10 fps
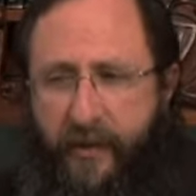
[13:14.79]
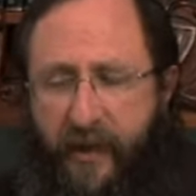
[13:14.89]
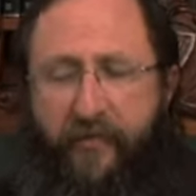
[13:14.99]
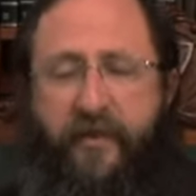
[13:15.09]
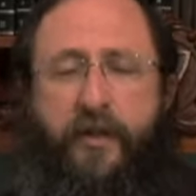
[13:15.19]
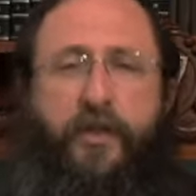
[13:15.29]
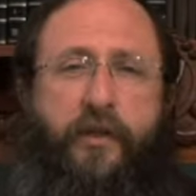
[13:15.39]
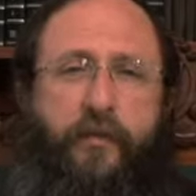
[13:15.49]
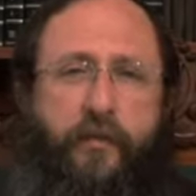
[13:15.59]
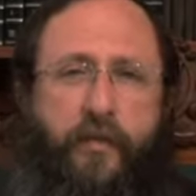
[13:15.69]

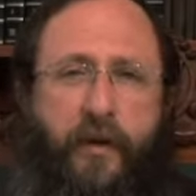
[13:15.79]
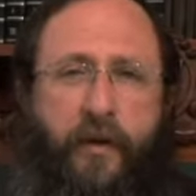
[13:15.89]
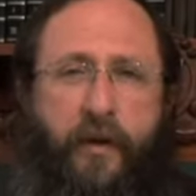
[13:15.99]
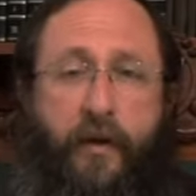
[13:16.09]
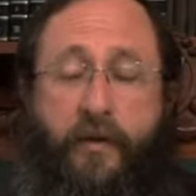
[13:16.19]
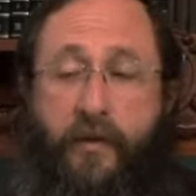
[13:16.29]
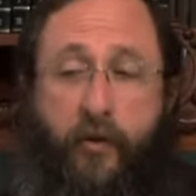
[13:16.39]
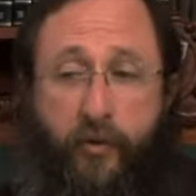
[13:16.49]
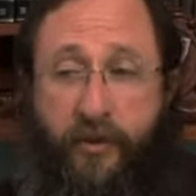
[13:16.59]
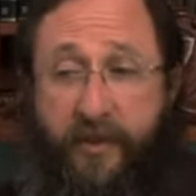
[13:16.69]
definition. It's the old